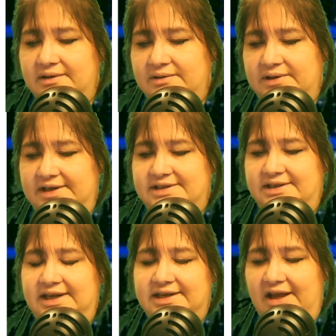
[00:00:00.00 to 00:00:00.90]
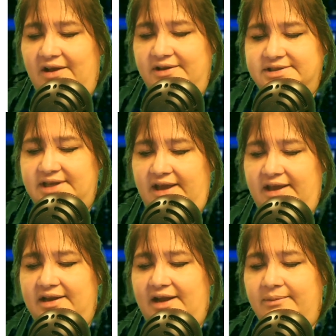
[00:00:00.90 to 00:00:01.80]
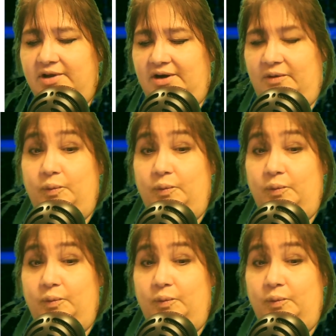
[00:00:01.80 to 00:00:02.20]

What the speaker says: gives the details, and I'm going to